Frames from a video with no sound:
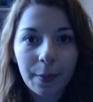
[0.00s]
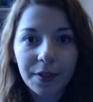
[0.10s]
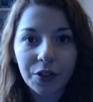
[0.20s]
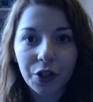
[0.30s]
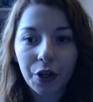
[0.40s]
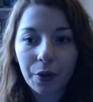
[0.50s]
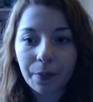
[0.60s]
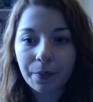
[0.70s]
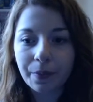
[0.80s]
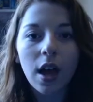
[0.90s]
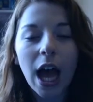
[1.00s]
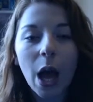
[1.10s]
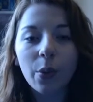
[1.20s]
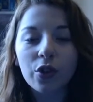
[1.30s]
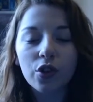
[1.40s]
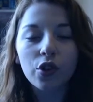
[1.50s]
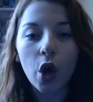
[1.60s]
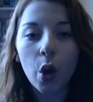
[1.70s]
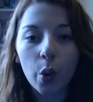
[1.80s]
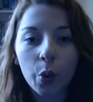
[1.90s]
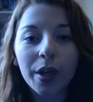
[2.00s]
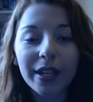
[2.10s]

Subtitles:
I'm such a girl. I was so